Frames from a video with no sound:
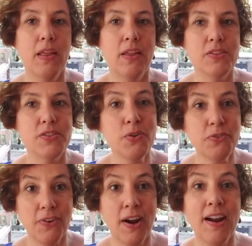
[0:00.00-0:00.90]
So
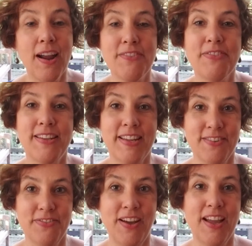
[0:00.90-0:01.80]
far, I've
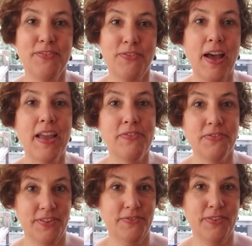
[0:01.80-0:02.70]
identified 5
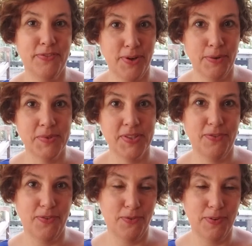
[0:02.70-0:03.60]
different forms of
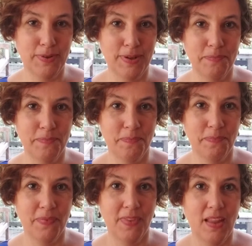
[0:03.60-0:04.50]
overwhelm.
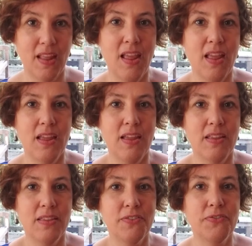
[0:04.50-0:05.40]

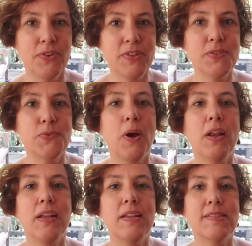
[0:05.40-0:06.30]
The first
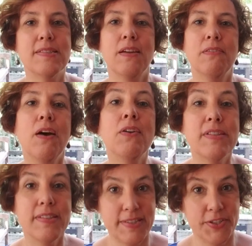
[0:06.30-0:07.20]
one is around
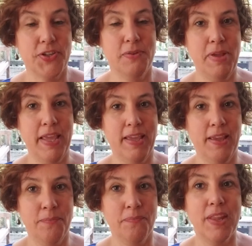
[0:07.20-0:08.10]
decision
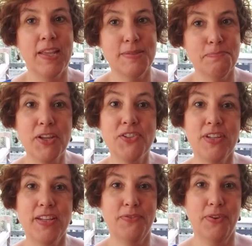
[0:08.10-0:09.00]
making,
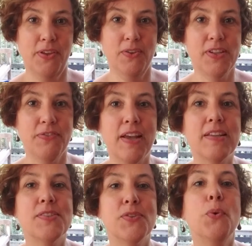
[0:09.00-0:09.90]
especially for those of
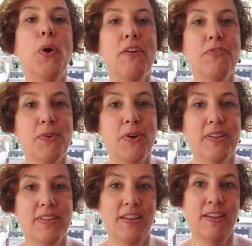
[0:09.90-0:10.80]
us who have
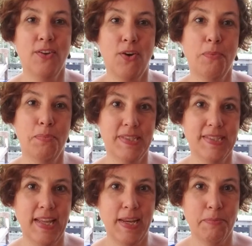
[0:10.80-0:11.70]
worked in a corporate
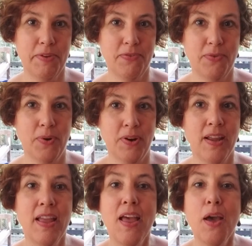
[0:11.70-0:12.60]
setting before,
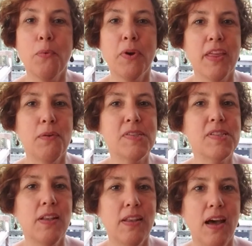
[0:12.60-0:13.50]
where there was
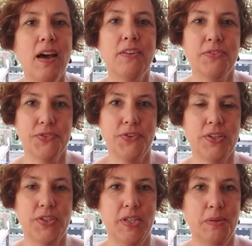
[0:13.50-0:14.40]
a lot of
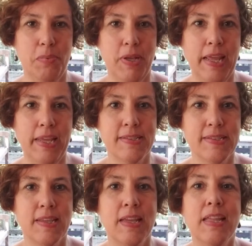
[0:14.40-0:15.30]
structure in
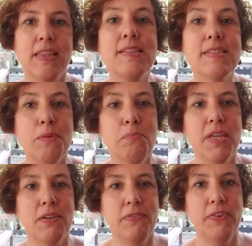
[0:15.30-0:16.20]
place. This can
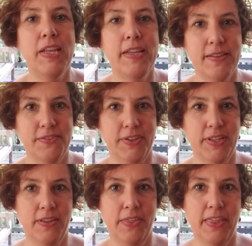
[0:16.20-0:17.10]
be a really
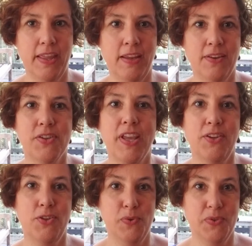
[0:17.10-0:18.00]
difficult thing to
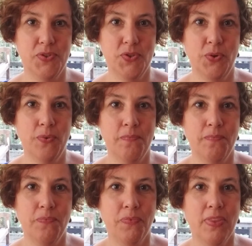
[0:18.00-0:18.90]
get used to.
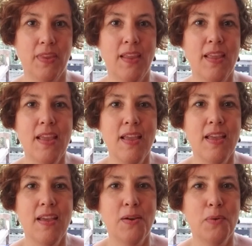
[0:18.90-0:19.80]

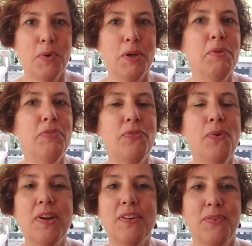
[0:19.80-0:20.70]
Where
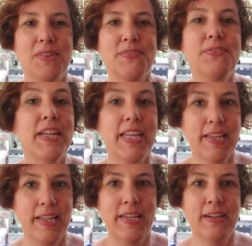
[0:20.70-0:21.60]
before it was very
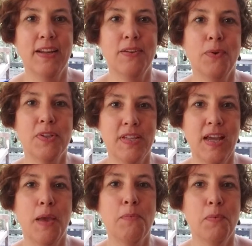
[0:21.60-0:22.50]
clear at what
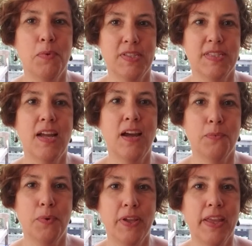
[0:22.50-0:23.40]
time we would start
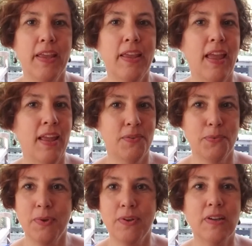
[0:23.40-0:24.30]
working, end
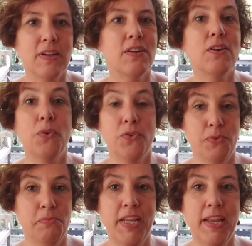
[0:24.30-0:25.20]
work, go to
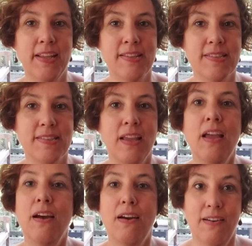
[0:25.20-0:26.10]
meetings,
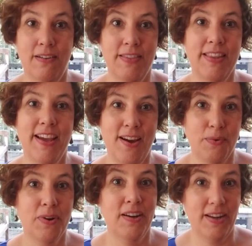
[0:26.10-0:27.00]
on the
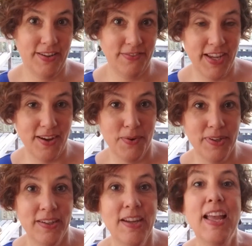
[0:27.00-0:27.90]
hour, every
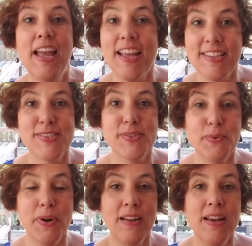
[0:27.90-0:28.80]
hour, and
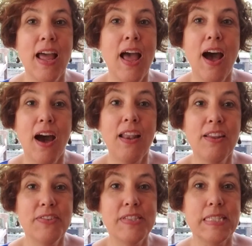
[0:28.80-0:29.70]
so on, all
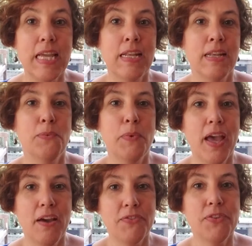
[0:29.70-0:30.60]
of a sudden we
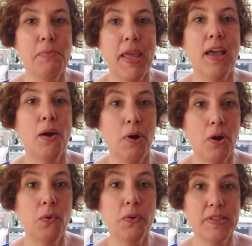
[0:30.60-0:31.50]
have to make our
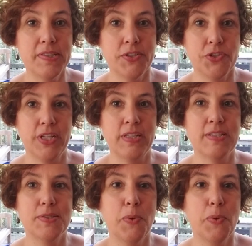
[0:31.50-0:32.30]
own decisions.